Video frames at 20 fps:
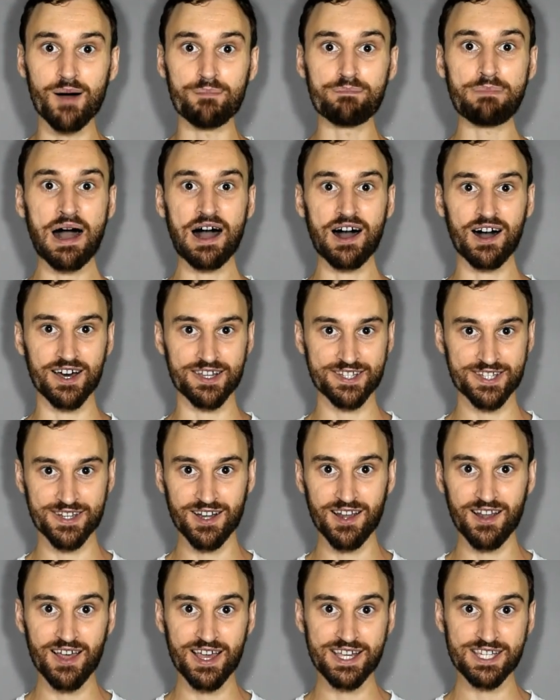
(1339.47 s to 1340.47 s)
a
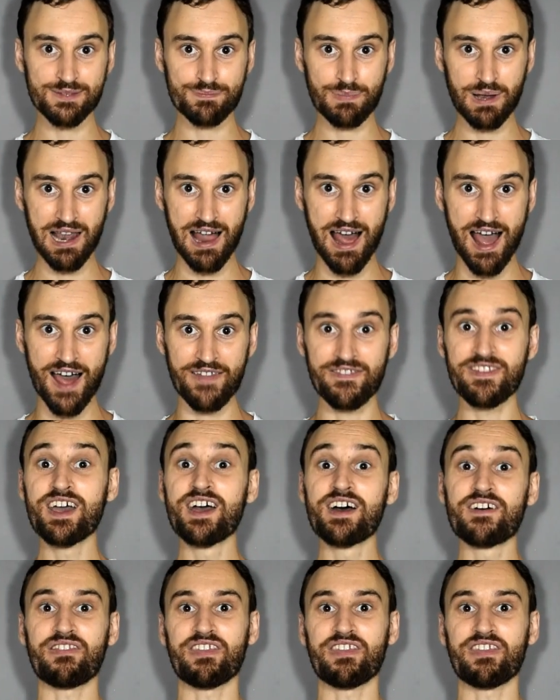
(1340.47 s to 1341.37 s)
personalized plan